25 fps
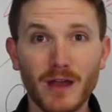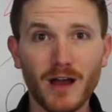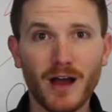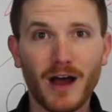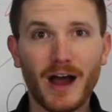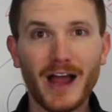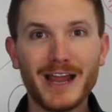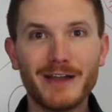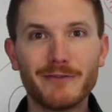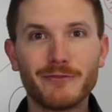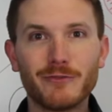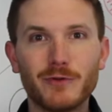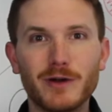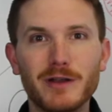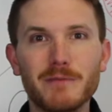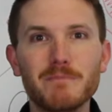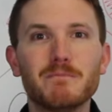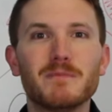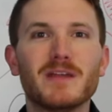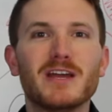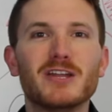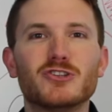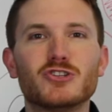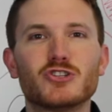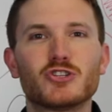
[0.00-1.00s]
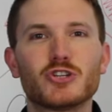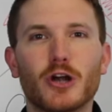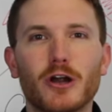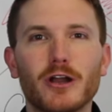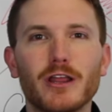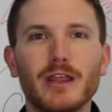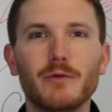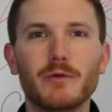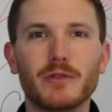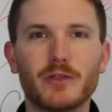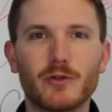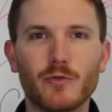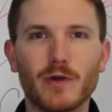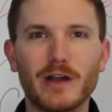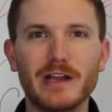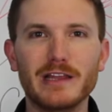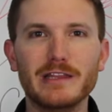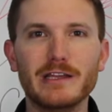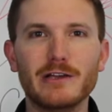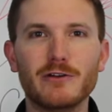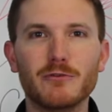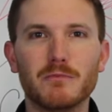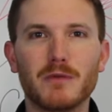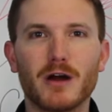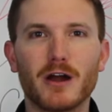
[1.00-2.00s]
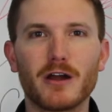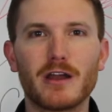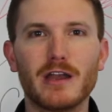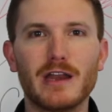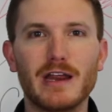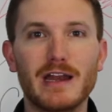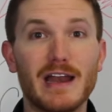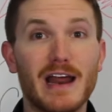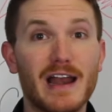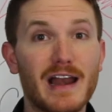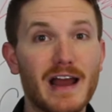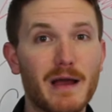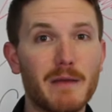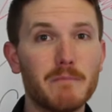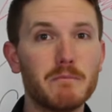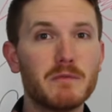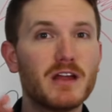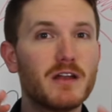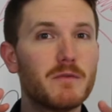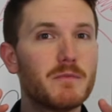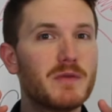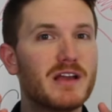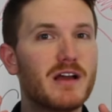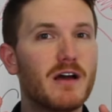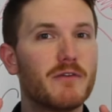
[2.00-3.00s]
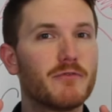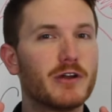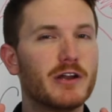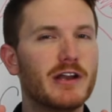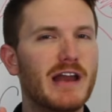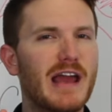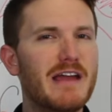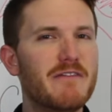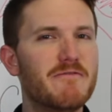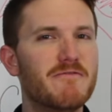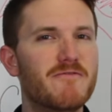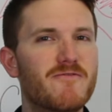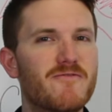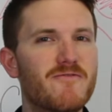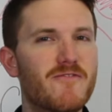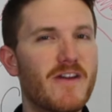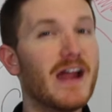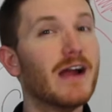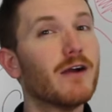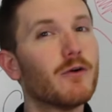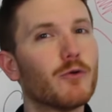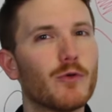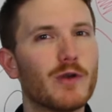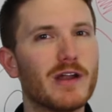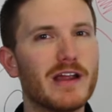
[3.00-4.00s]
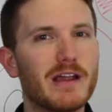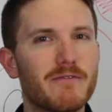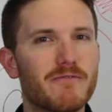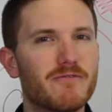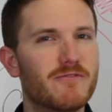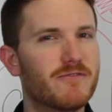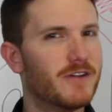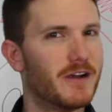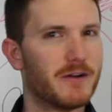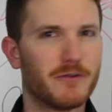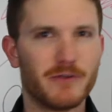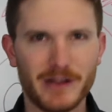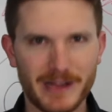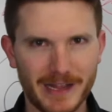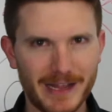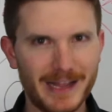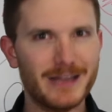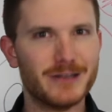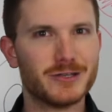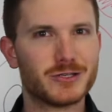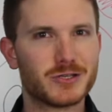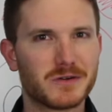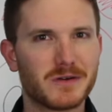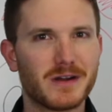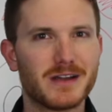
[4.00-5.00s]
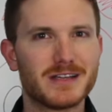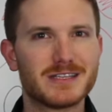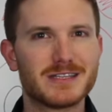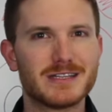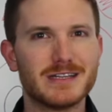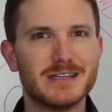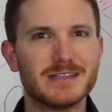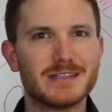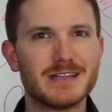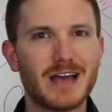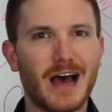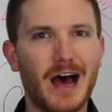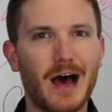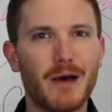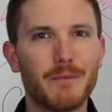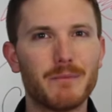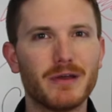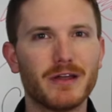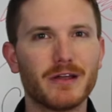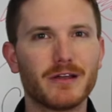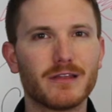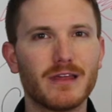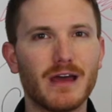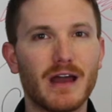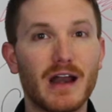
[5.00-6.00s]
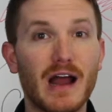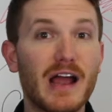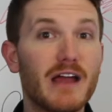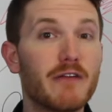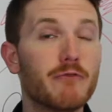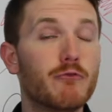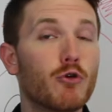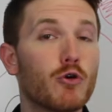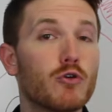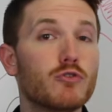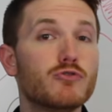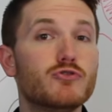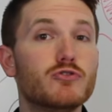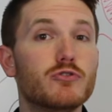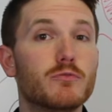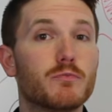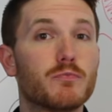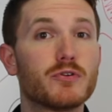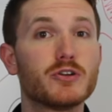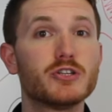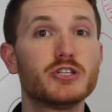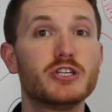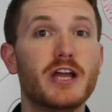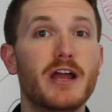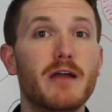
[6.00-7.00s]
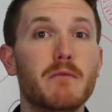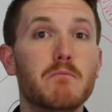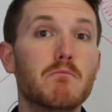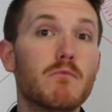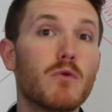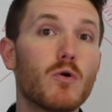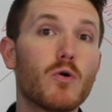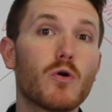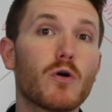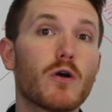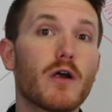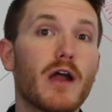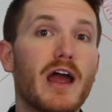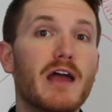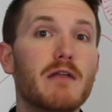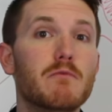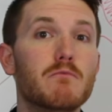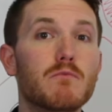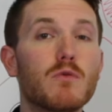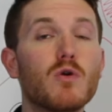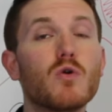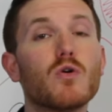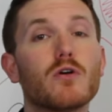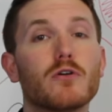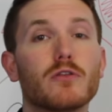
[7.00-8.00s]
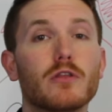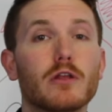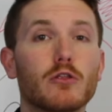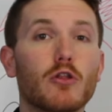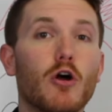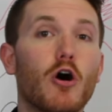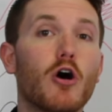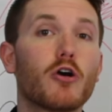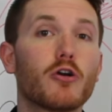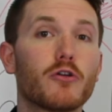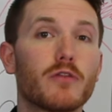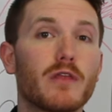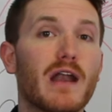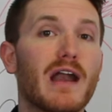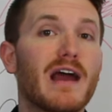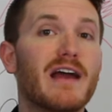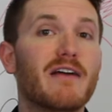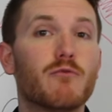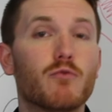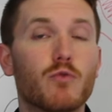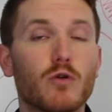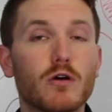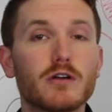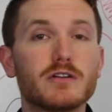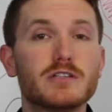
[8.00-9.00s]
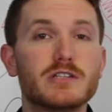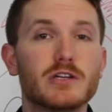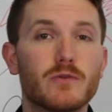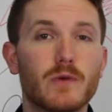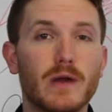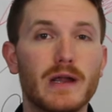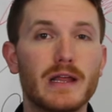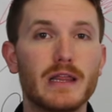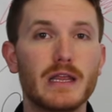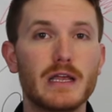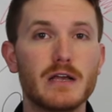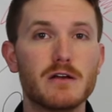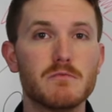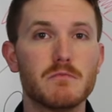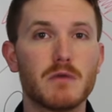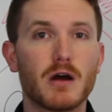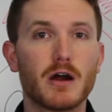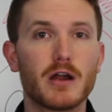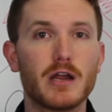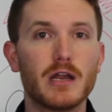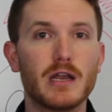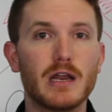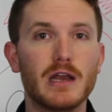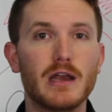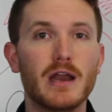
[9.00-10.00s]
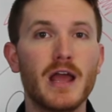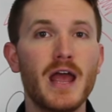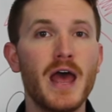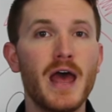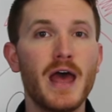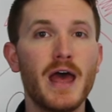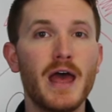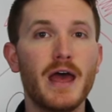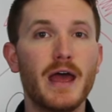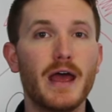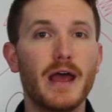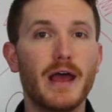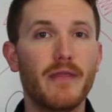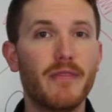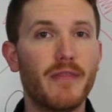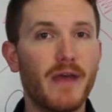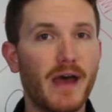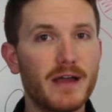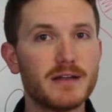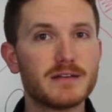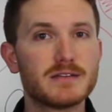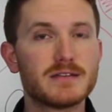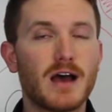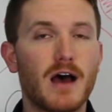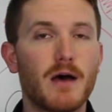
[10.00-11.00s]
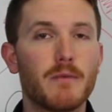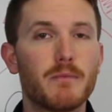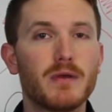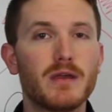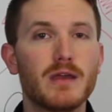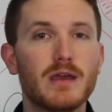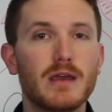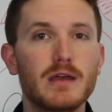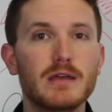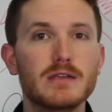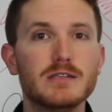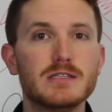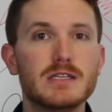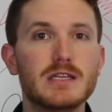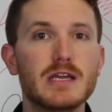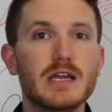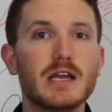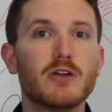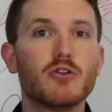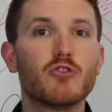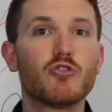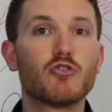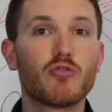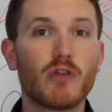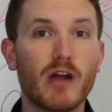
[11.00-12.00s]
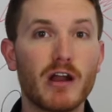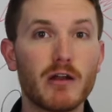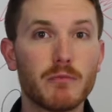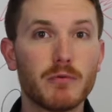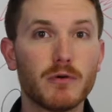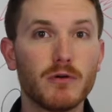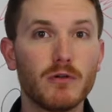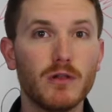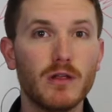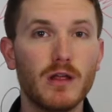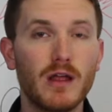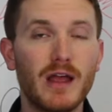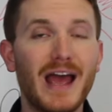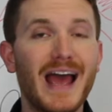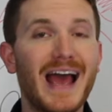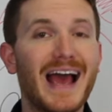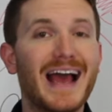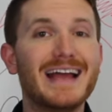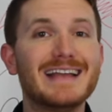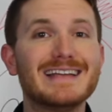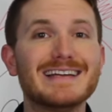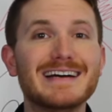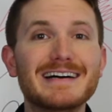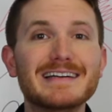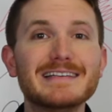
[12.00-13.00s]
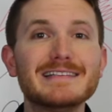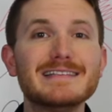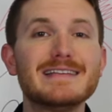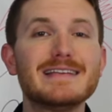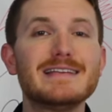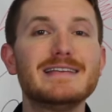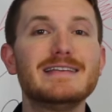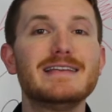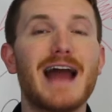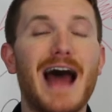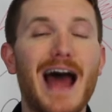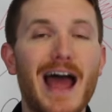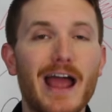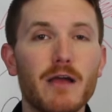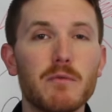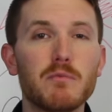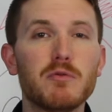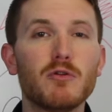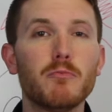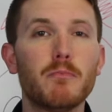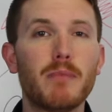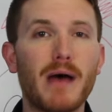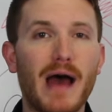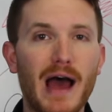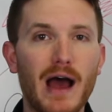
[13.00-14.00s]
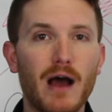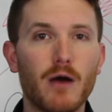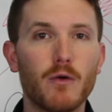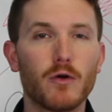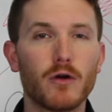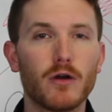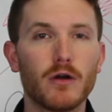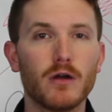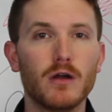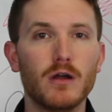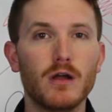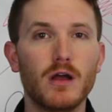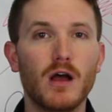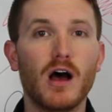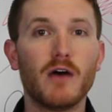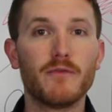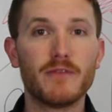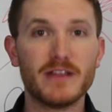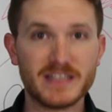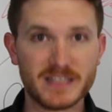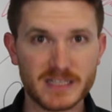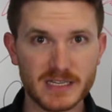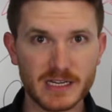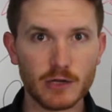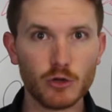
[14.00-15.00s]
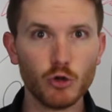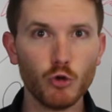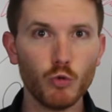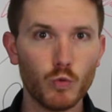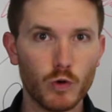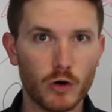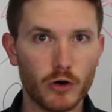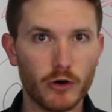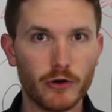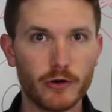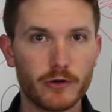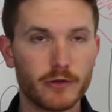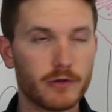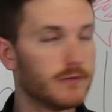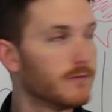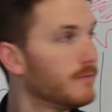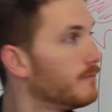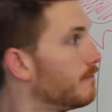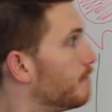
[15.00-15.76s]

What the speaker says: Hi everyone, it's Charlie with Great Legal Marketing, and I'm going to be covering a very interesting topic that I have grown to appreciate more and more the longer that I have worked at Great Legal Marketing. And that topic is the incredible and undeniable power of a single word.